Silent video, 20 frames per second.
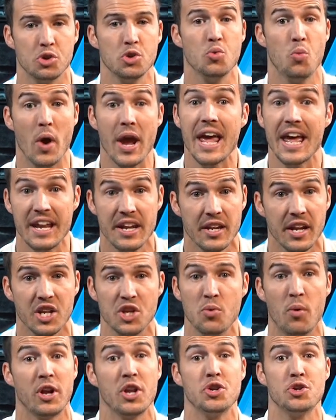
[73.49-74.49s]
to win and
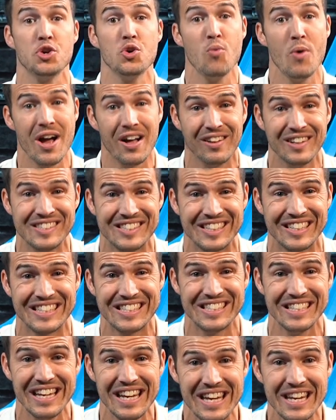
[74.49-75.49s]
you want to do well and
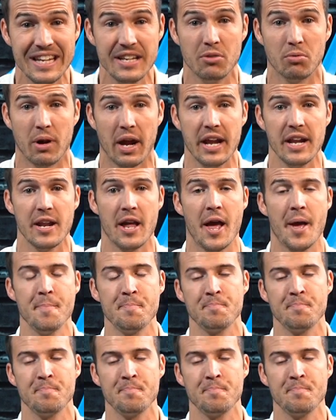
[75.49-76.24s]
succeed, right?